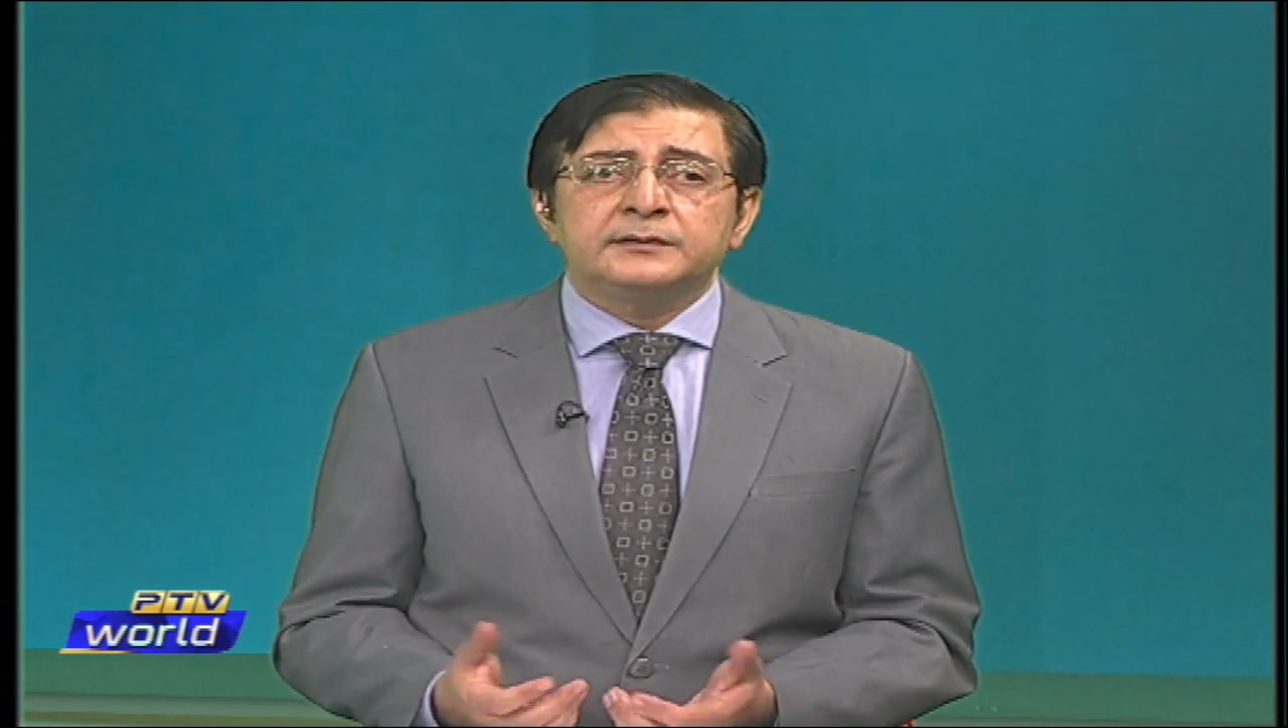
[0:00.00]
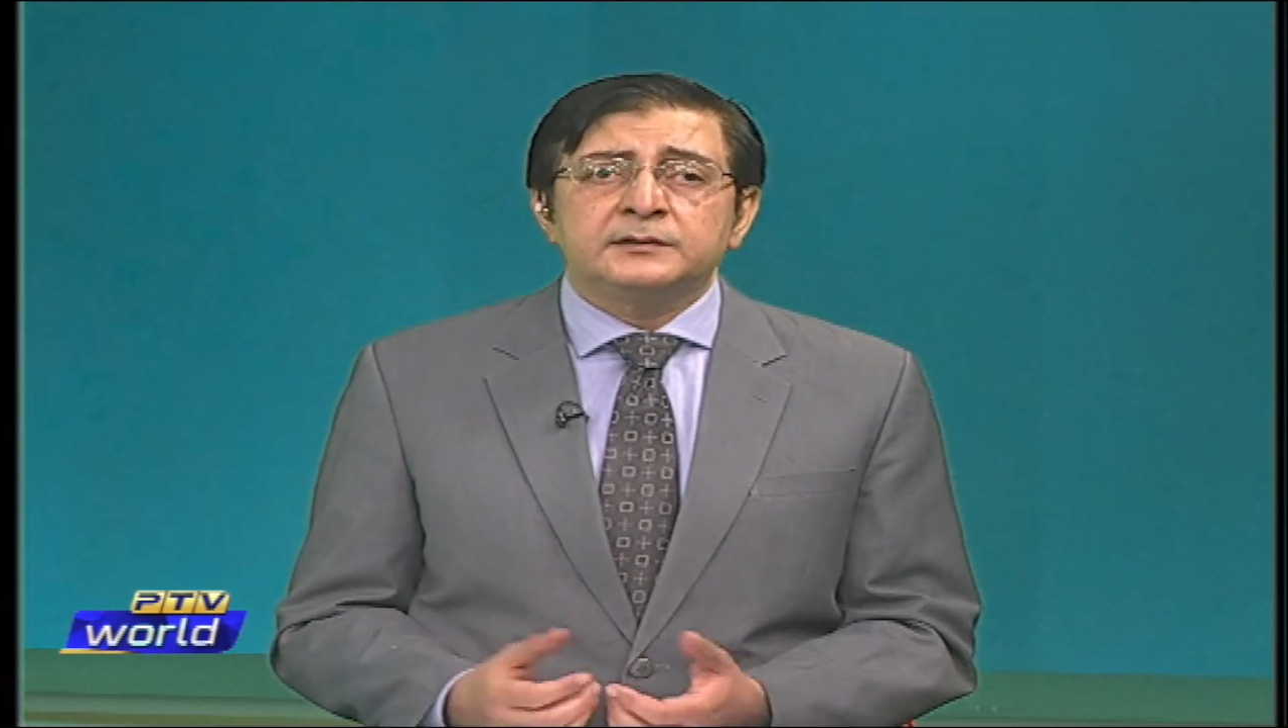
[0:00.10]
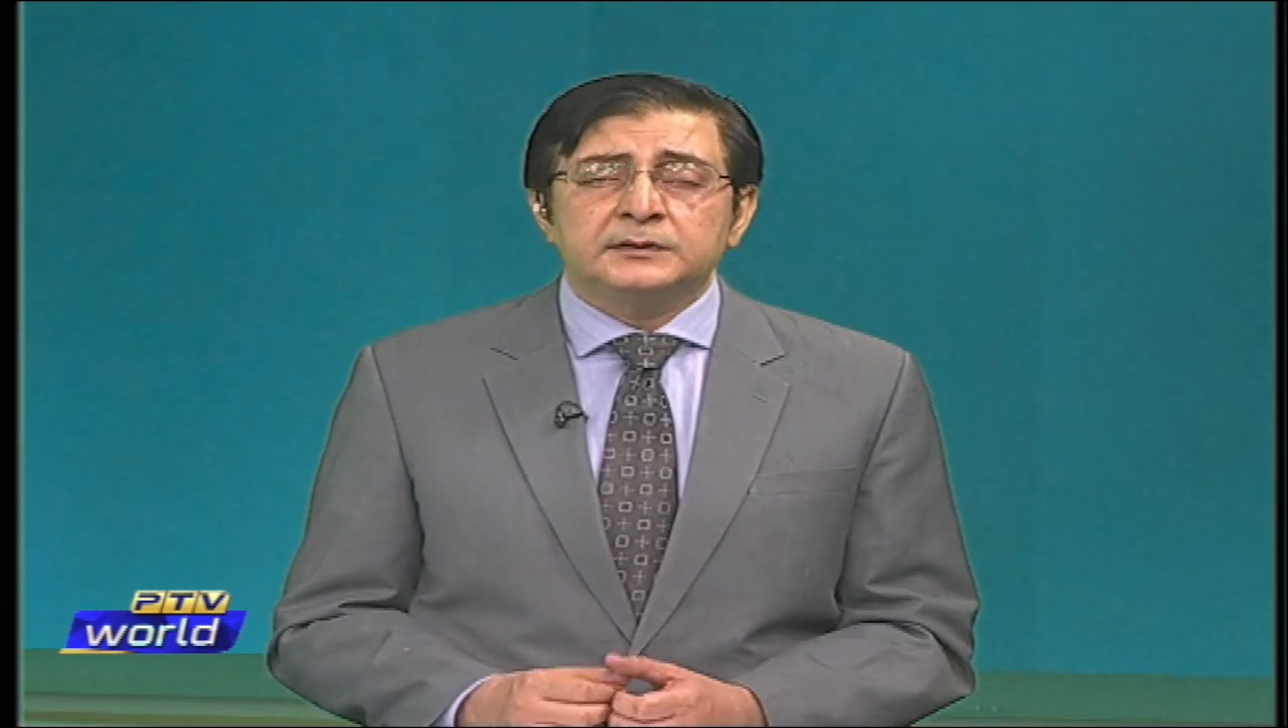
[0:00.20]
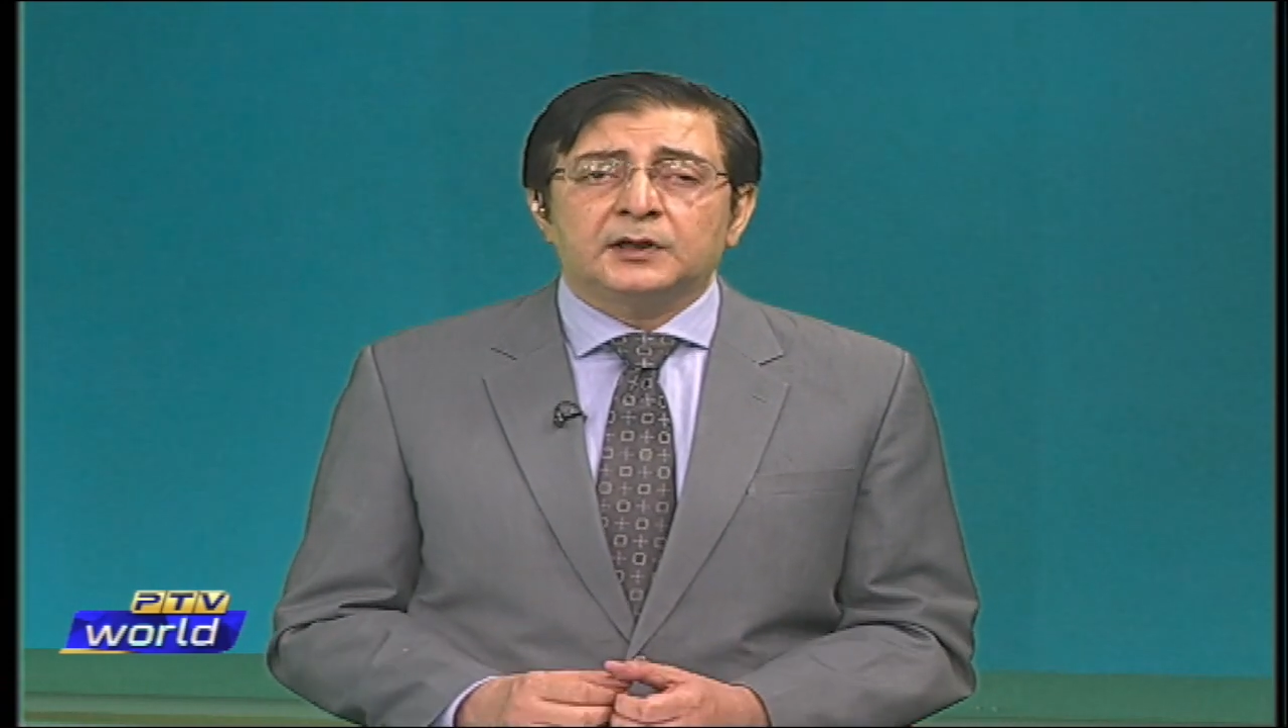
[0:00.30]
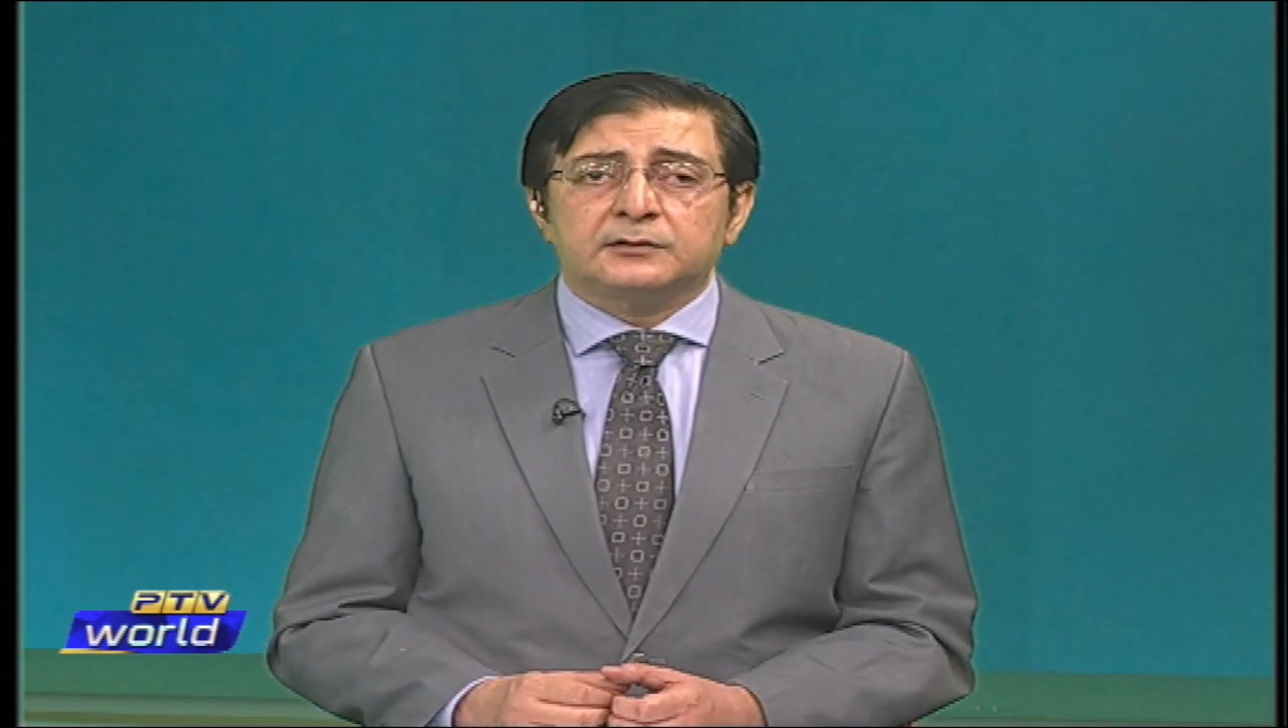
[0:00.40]

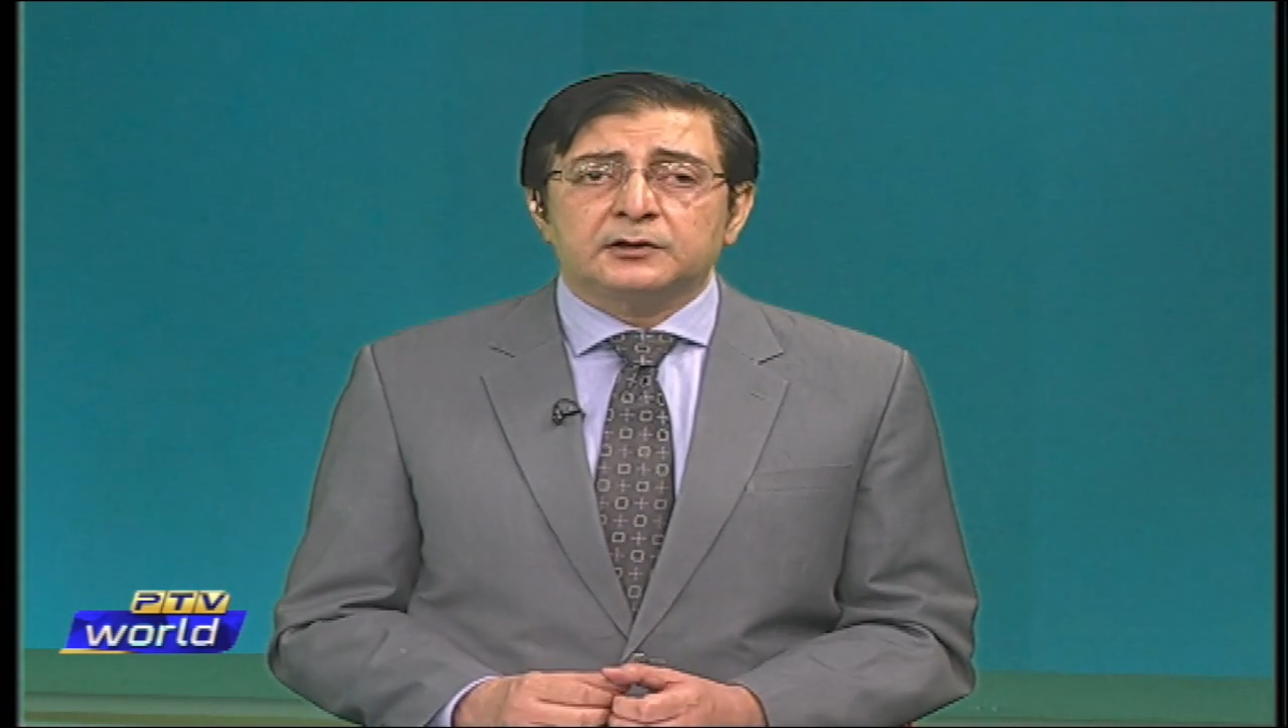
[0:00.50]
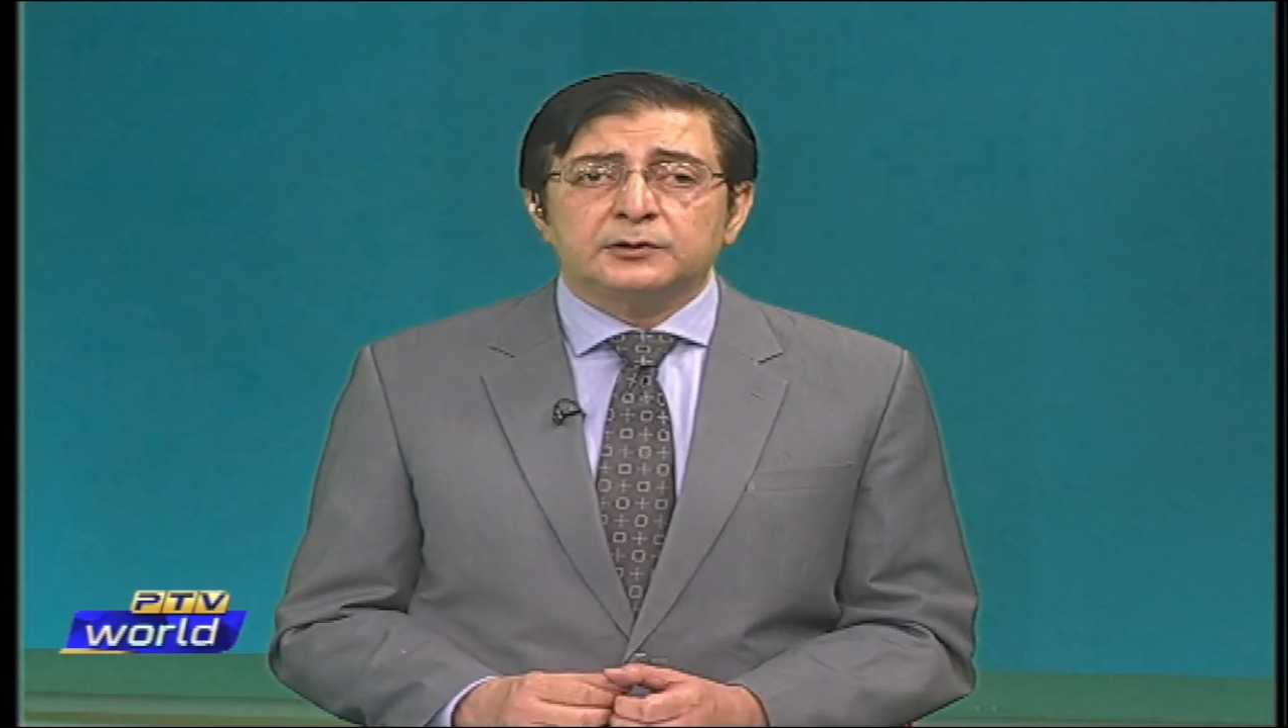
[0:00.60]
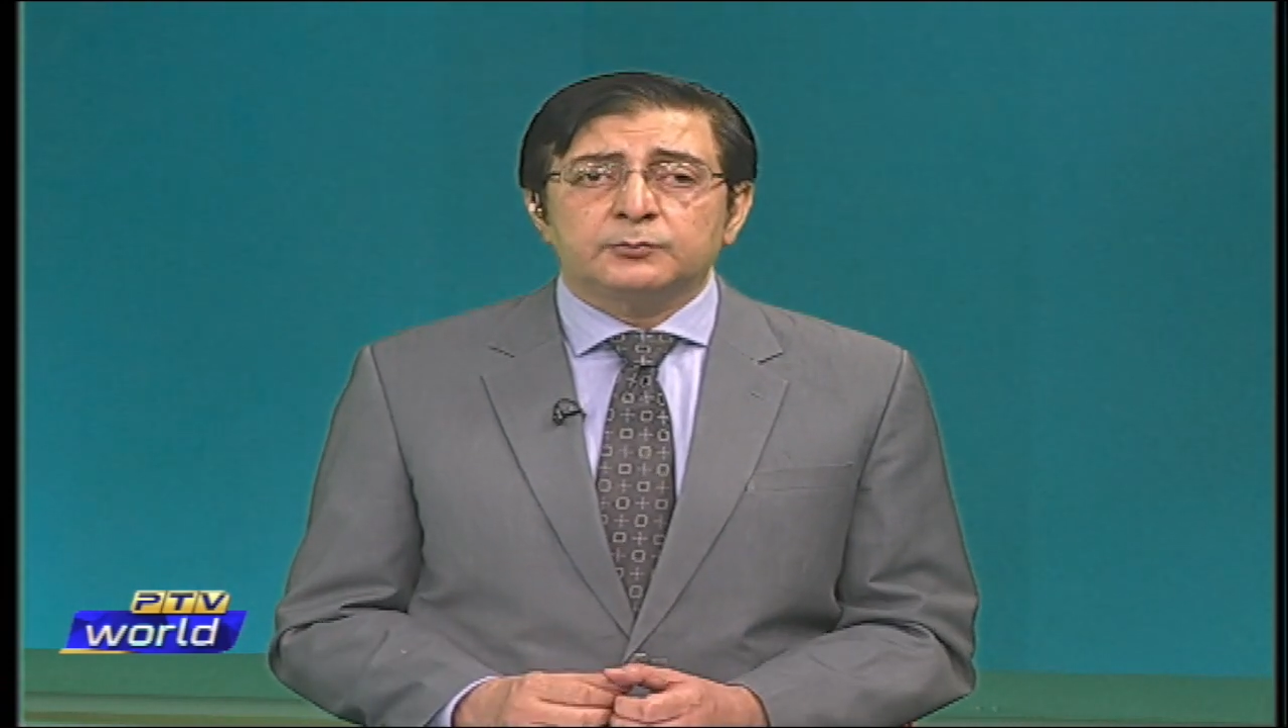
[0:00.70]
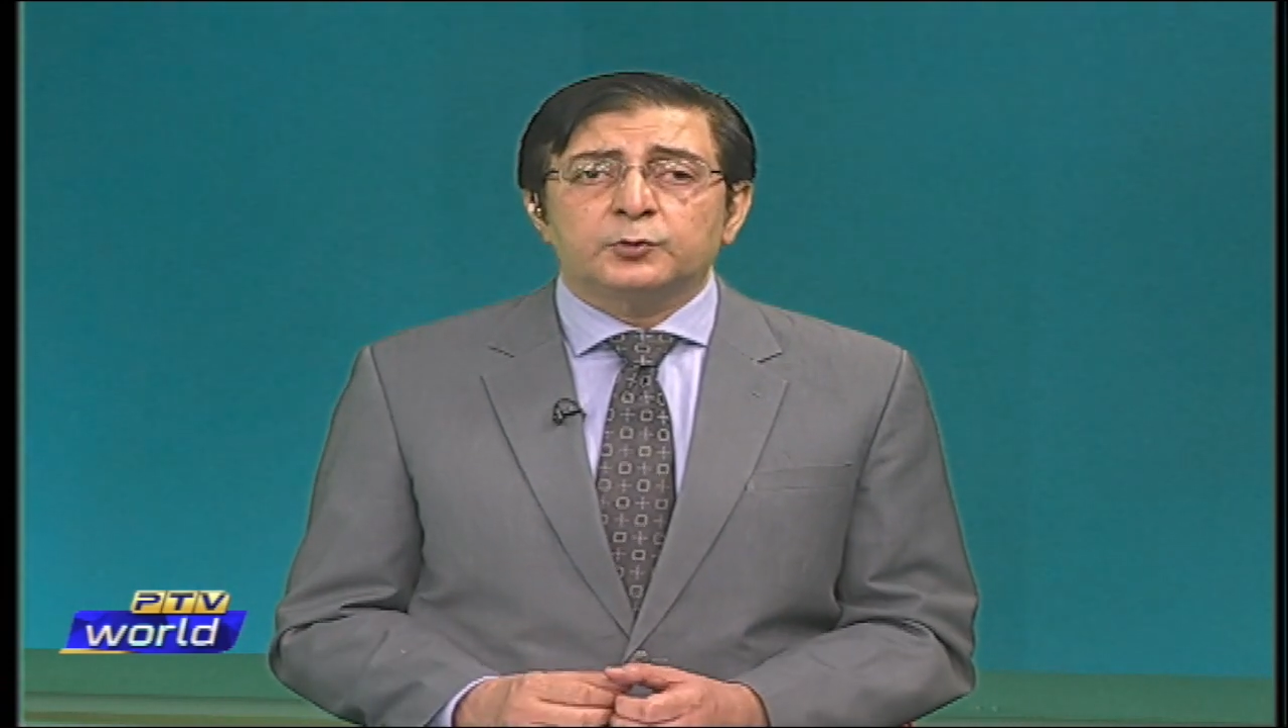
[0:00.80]
Narendra